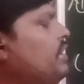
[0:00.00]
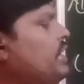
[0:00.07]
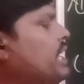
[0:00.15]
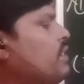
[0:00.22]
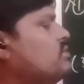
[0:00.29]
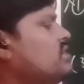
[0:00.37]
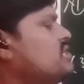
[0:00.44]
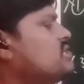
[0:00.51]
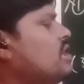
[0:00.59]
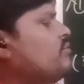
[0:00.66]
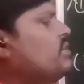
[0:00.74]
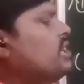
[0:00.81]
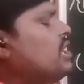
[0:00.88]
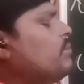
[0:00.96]
Now this
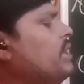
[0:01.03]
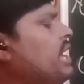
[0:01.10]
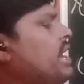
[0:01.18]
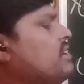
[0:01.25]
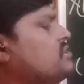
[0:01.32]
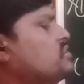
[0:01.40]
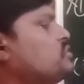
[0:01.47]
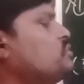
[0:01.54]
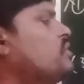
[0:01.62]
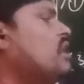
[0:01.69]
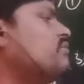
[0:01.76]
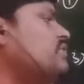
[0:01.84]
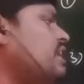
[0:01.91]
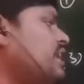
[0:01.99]
alpha carbon has 2 alpha